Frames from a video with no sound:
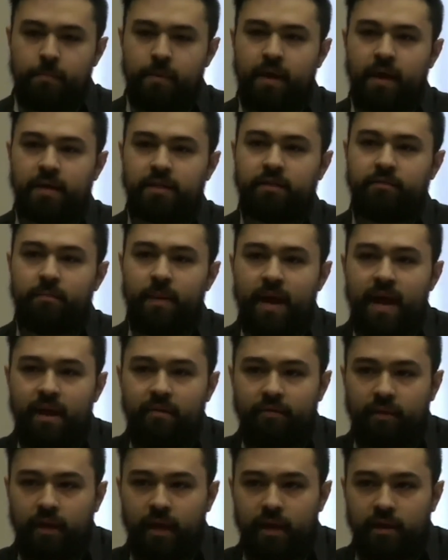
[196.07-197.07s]
Because of my
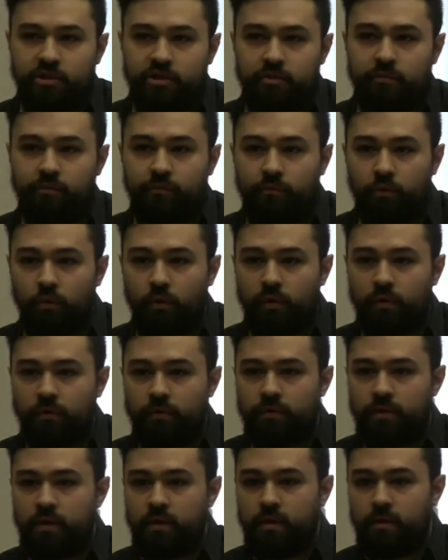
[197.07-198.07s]
advocacy
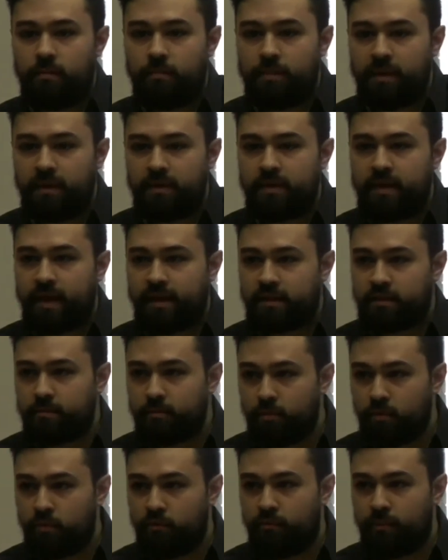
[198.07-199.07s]
for the BDS
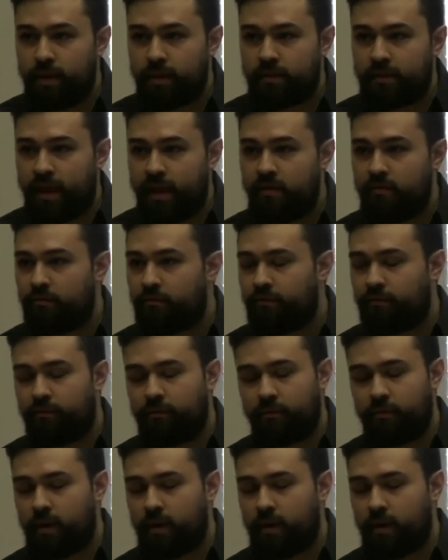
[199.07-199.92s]
movement, I've